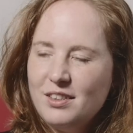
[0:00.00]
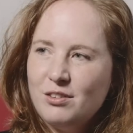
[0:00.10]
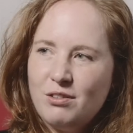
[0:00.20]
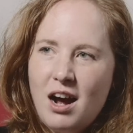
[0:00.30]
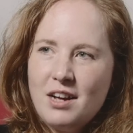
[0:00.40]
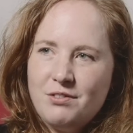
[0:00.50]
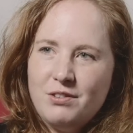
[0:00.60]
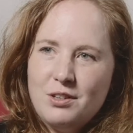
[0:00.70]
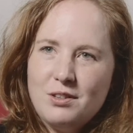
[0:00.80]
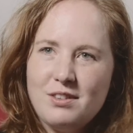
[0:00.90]

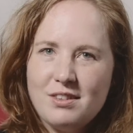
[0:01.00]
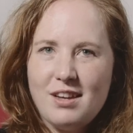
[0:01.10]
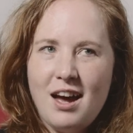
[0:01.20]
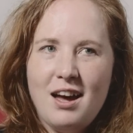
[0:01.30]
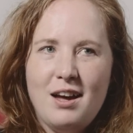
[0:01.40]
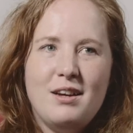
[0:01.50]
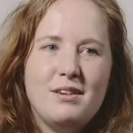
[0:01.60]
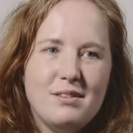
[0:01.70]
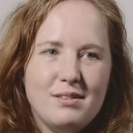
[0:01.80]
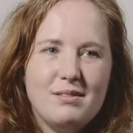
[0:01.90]
grassroots uh,
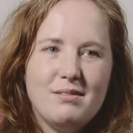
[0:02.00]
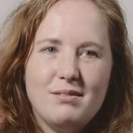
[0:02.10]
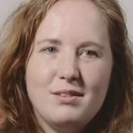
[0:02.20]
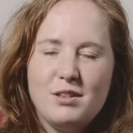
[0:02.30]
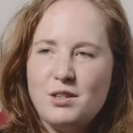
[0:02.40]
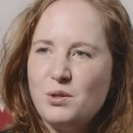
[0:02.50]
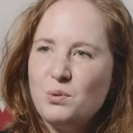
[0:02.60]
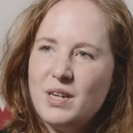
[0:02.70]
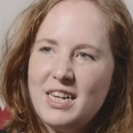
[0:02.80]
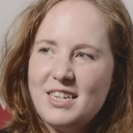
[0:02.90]

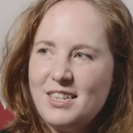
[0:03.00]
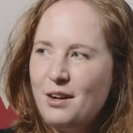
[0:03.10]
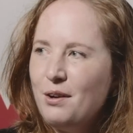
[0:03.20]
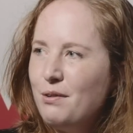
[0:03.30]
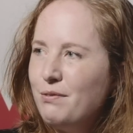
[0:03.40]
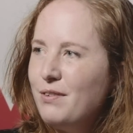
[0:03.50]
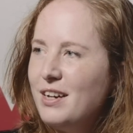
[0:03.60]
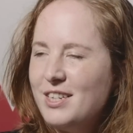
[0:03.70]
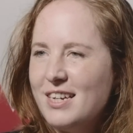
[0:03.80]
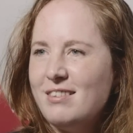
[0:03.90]
suite of
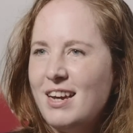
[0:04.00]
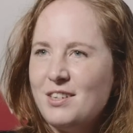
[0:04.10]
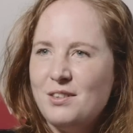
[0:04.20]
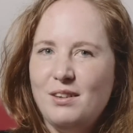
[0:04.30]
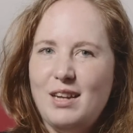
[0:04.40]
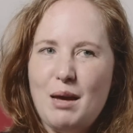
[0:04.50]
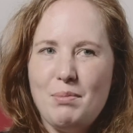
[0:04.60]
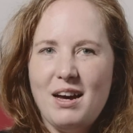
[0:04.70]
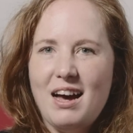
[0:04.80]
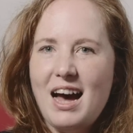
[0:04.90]
gestational
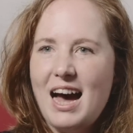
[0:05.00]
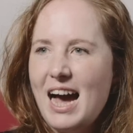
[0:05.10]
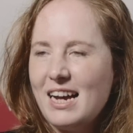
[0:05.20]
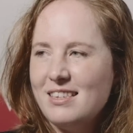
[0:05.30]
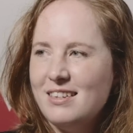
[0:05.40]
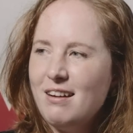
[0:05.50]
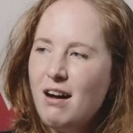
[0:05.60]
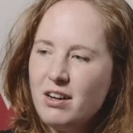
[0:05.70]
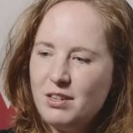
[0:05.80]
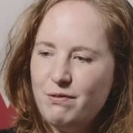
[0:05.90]
labour hacks and
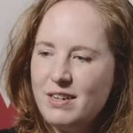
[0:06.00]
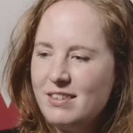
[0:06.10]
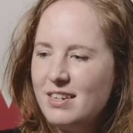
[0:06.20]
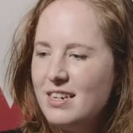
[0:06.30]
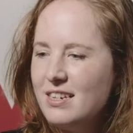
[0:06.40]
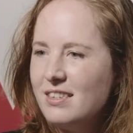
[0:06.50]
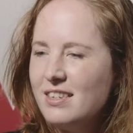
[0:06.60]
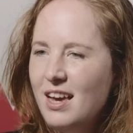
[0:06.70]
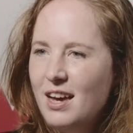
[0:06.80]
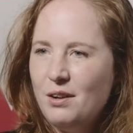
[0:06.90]
artifices,
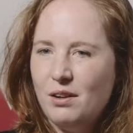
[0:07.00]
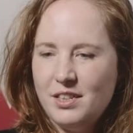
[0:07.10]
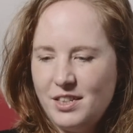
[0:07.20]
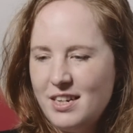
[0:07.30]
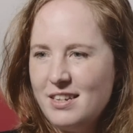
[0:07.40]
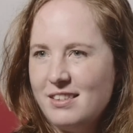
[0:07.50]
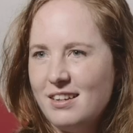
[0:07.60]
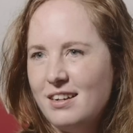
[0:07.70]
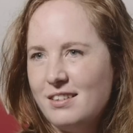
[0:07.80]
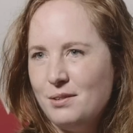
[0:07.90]
knowledges
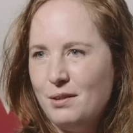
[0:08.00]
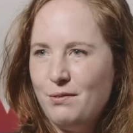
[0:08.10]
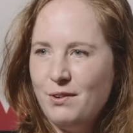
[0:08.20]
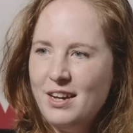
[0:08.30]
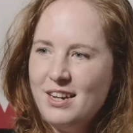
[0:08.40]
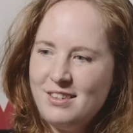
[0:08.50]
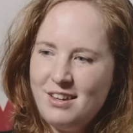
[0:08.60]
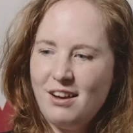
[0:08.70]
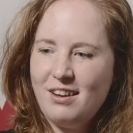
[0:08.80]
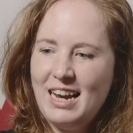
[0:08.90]
that are sort of
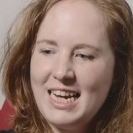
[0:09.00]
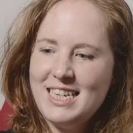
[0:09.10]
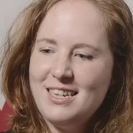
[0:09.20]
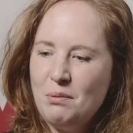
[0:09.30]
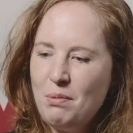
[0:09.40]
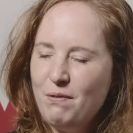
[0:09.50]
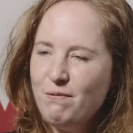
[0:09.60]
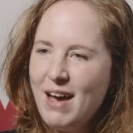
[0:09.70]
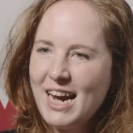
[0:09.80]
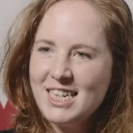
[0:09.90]
circulated and
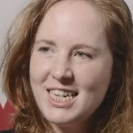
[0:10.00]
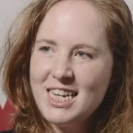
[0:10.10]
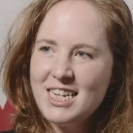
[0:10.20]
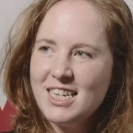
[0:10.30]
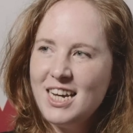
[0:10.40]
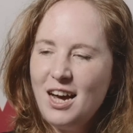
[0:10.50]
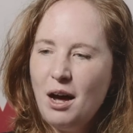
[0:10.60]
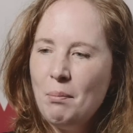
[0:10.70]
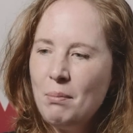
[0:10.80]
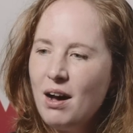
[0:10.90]
perfected
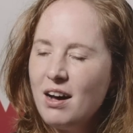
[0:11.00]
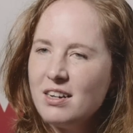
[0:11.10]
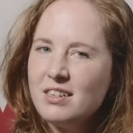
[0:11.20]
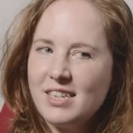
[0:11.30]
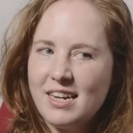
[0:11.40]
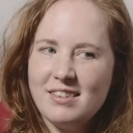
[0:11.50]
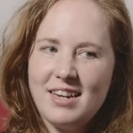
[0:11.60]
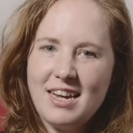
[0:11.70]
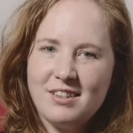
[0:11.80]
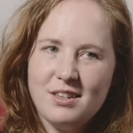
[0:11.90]
among
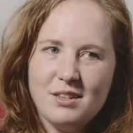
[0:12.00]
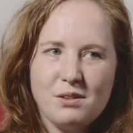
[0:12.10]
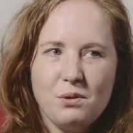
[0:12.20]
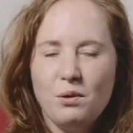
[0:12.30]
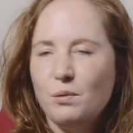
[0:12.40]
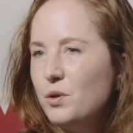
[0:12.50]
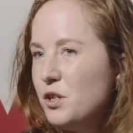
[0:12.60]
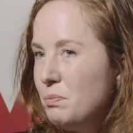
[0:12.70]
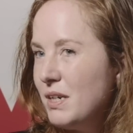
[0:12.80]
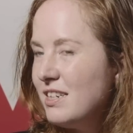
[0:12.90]
gestators or
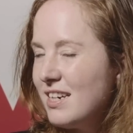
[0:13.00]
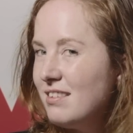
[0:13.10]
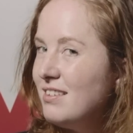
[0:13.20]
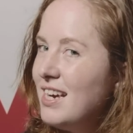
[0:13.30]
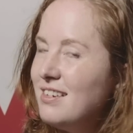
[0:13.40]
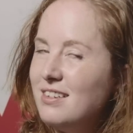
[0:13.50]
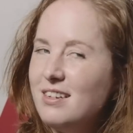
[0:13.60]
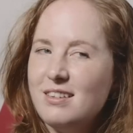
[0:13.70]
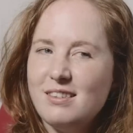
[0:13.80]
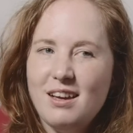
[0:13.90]
would-be
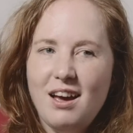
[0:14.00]
gestators,